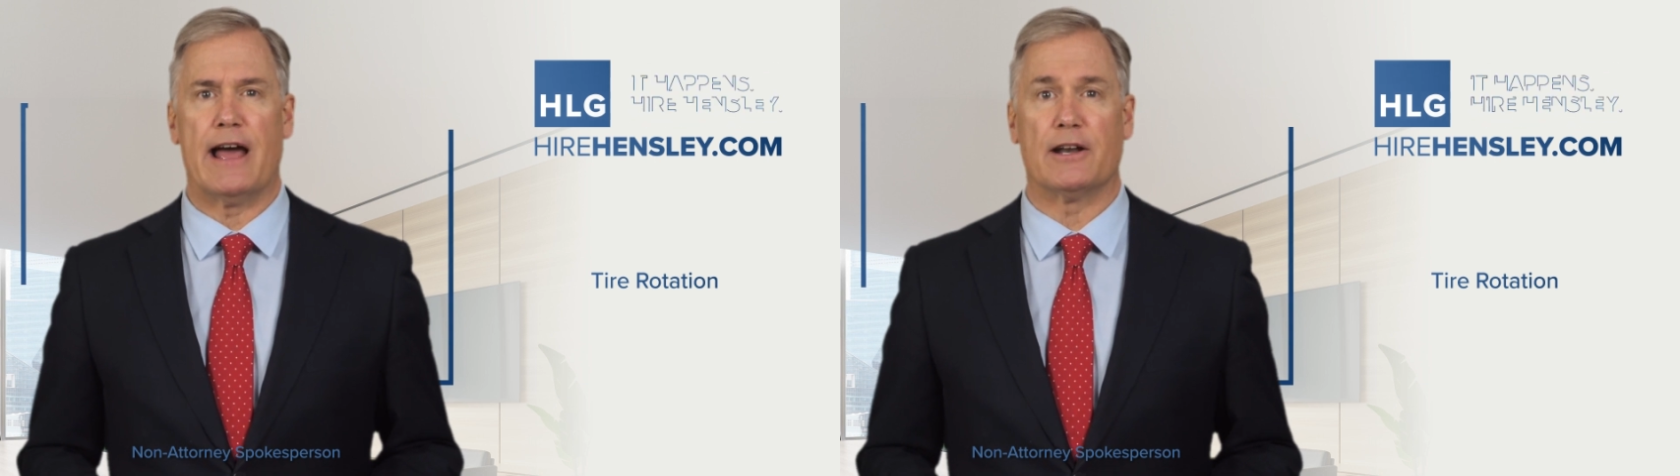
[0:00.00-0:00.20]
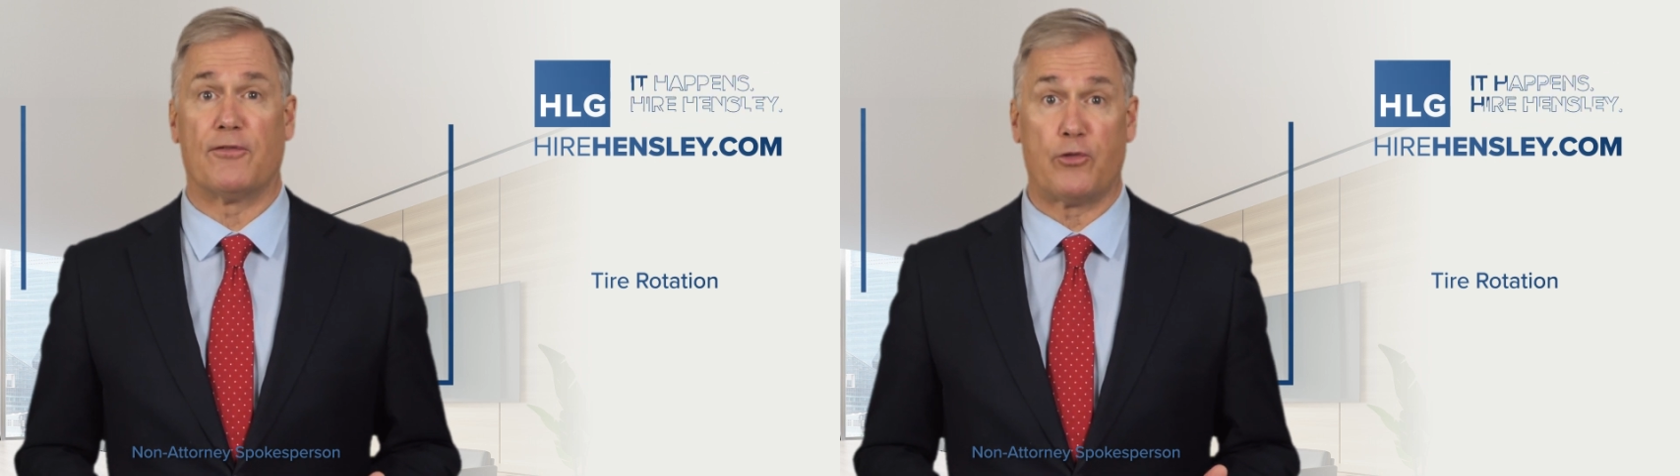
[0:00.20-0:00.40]

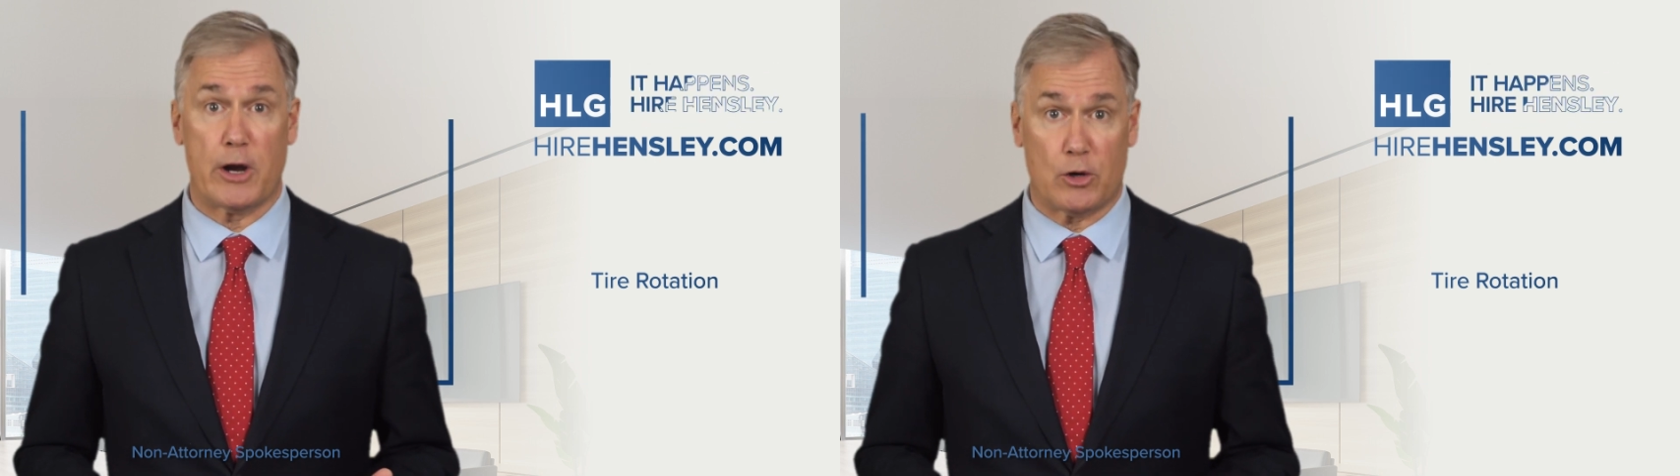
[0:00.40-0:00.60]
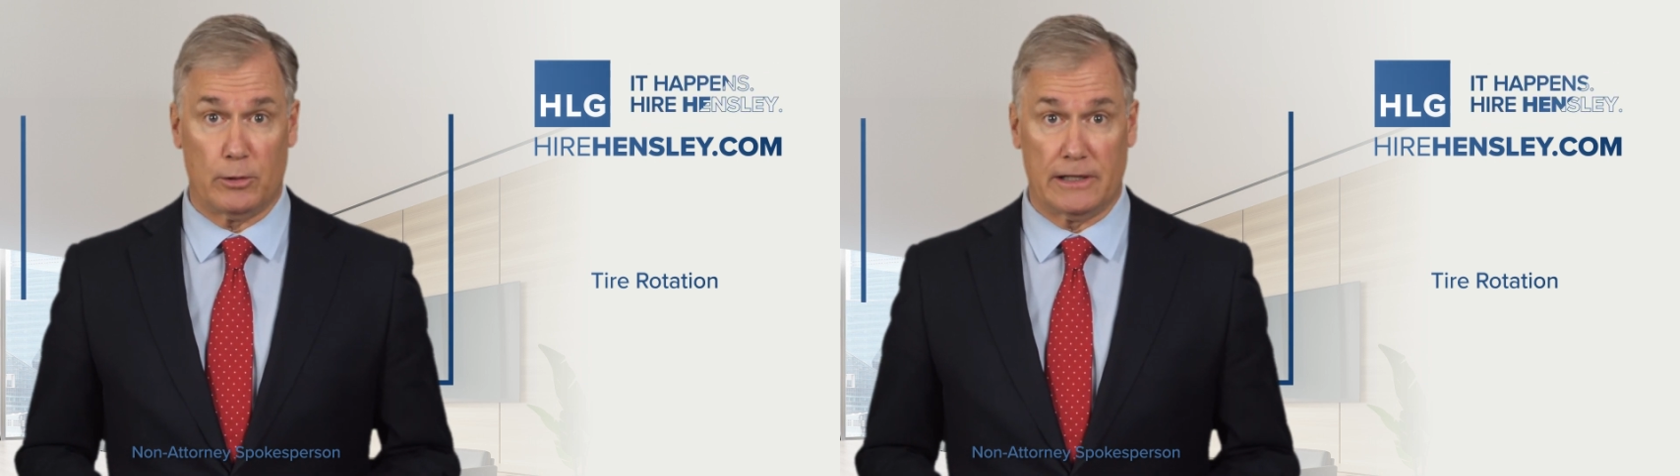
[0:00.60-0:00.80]
how
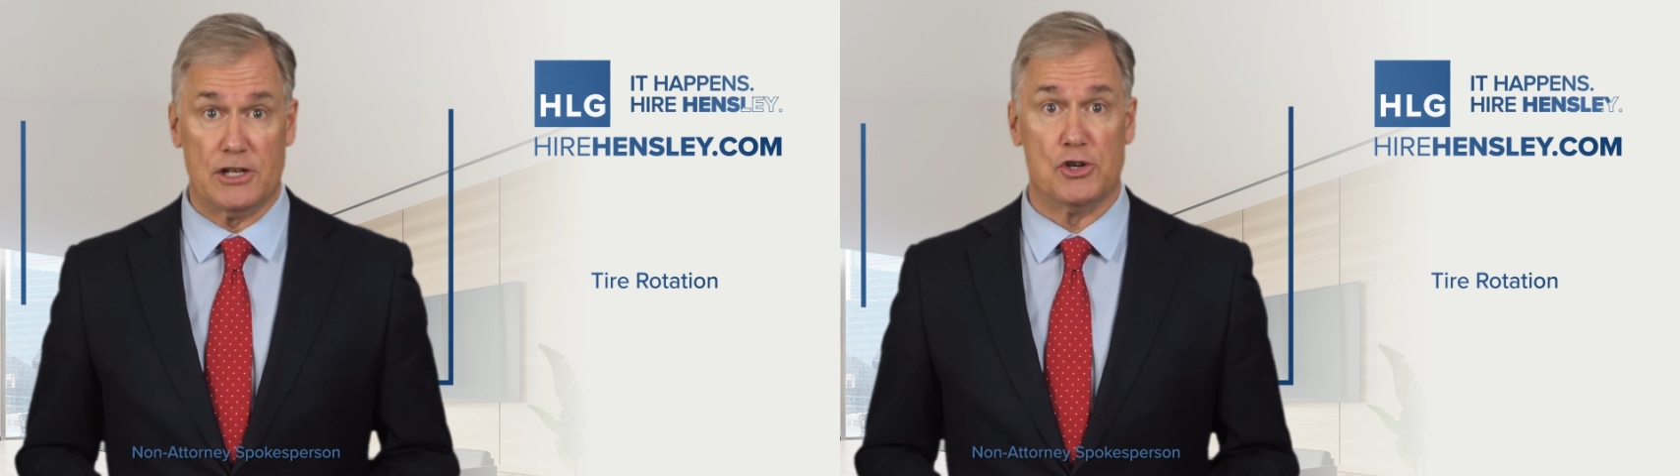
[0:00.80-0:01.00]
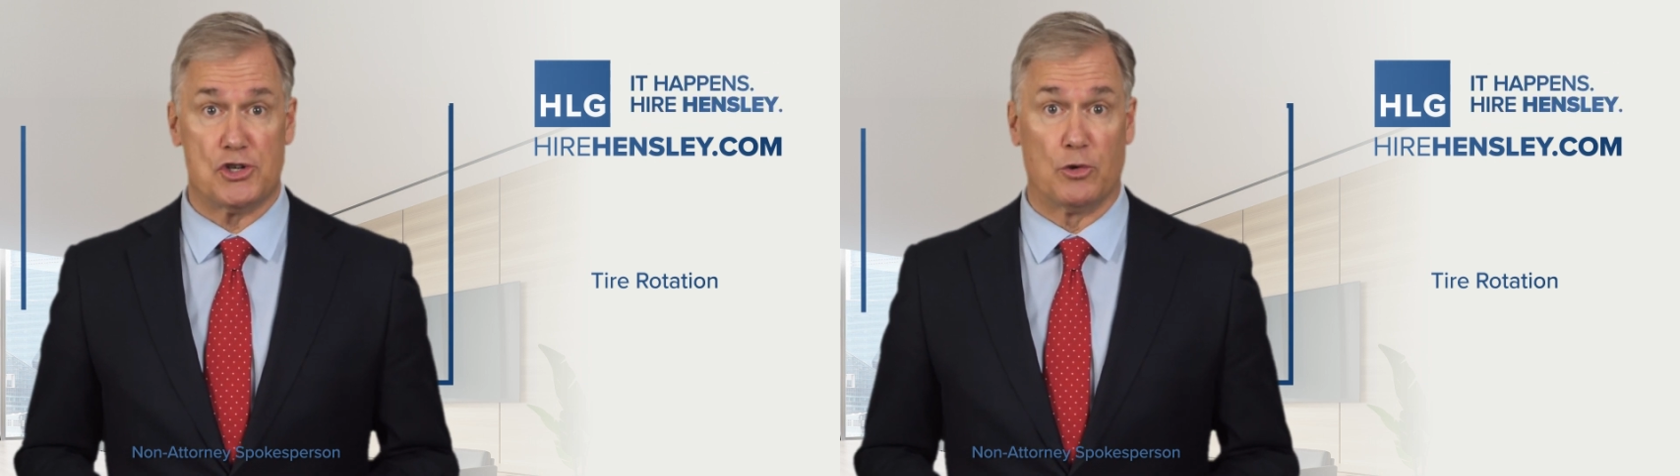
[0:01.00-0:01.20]
frequently
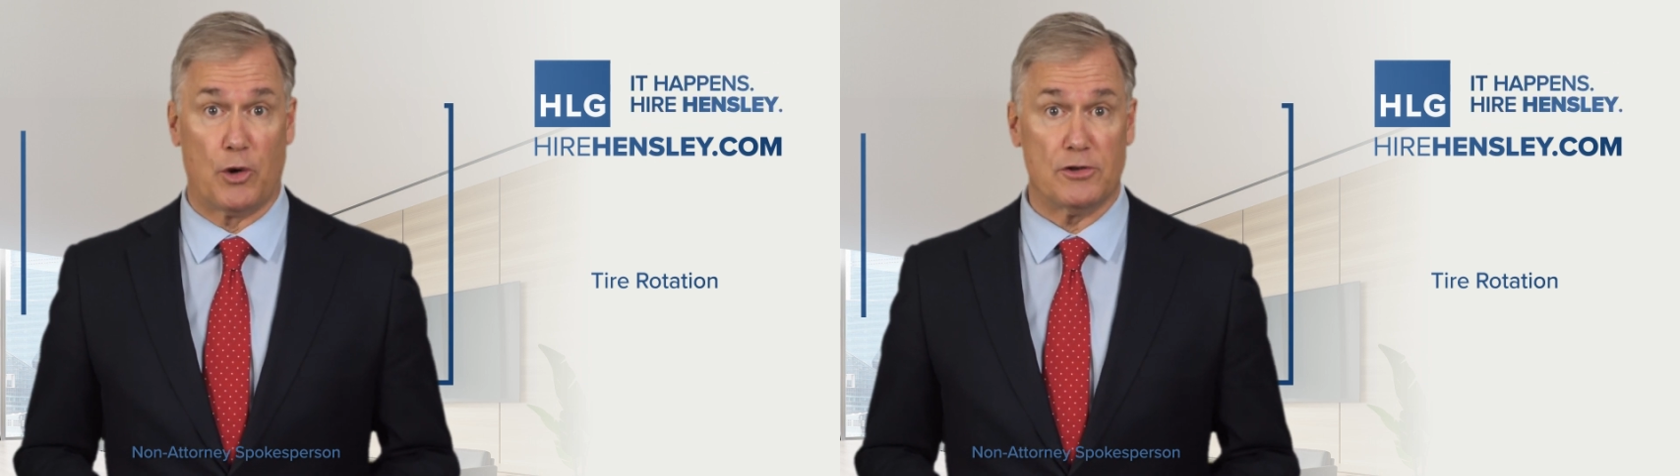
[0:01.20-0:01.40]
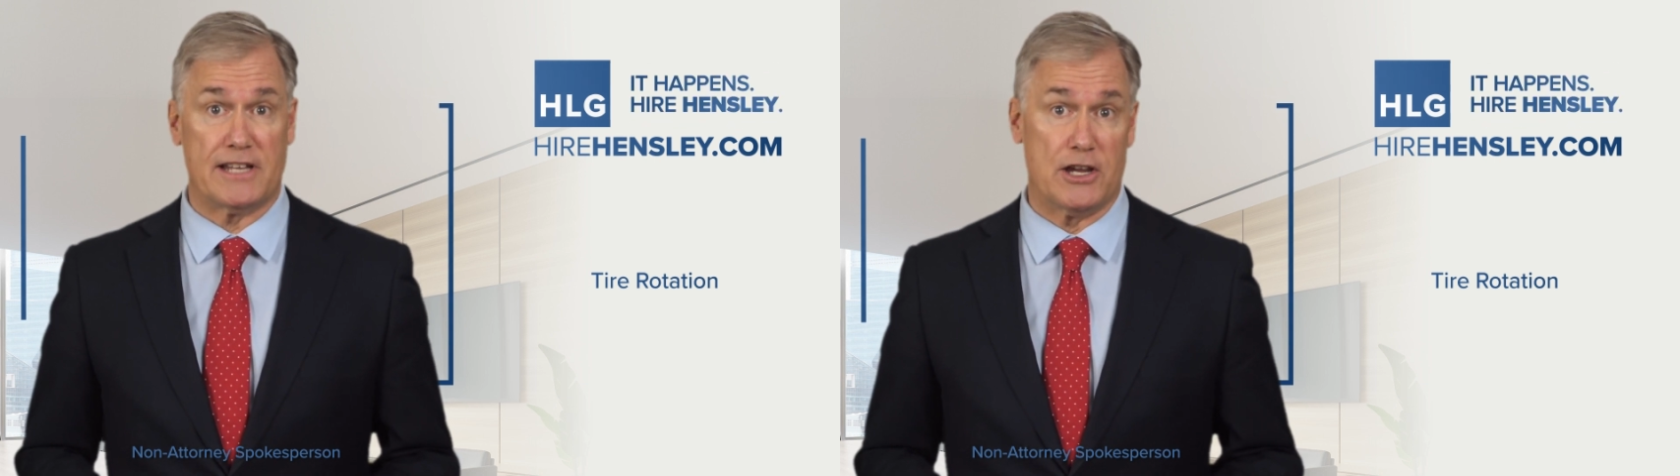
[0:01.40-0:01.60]
you should
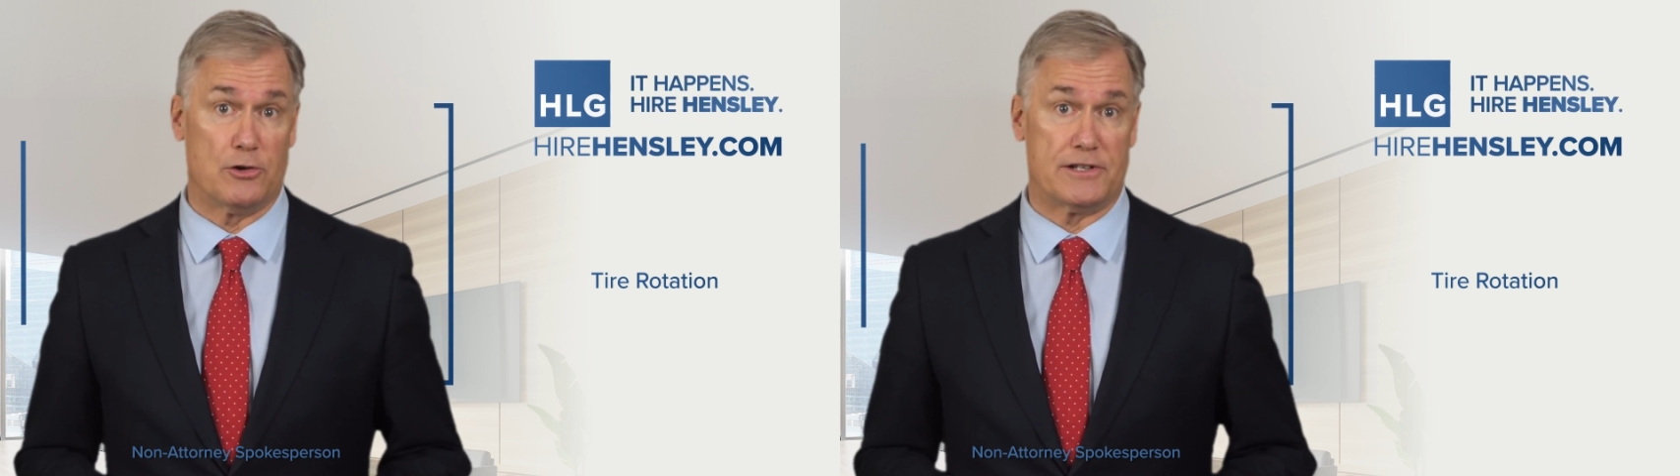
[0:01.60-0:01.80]
rotate